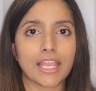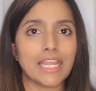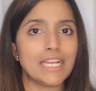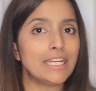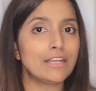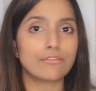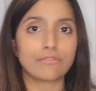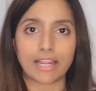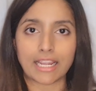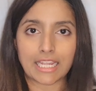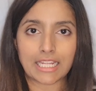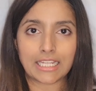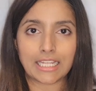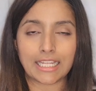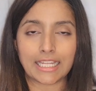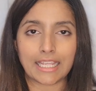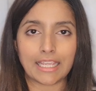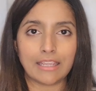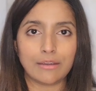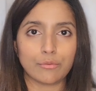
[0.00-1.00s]
Eating
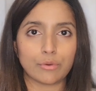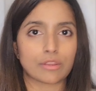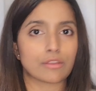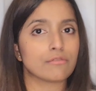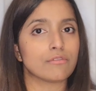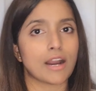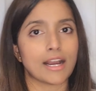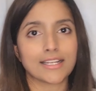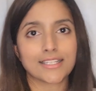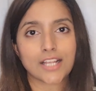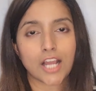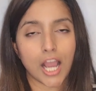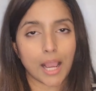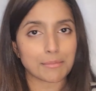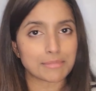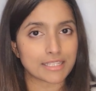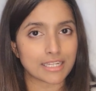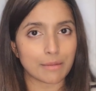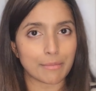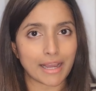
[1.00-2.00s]
regularly with the right
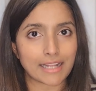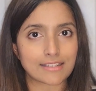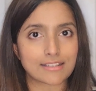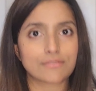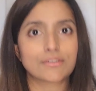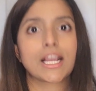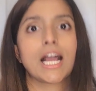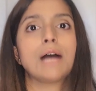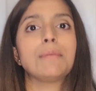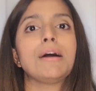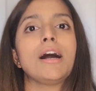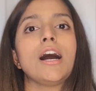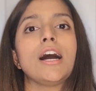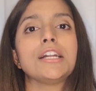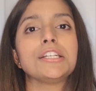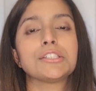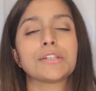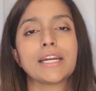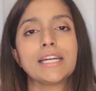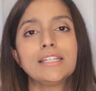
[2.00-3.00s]
types and amounts of
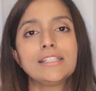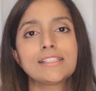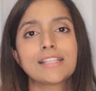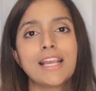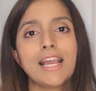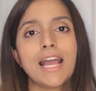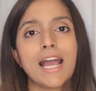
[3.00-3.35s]
carbohydrates,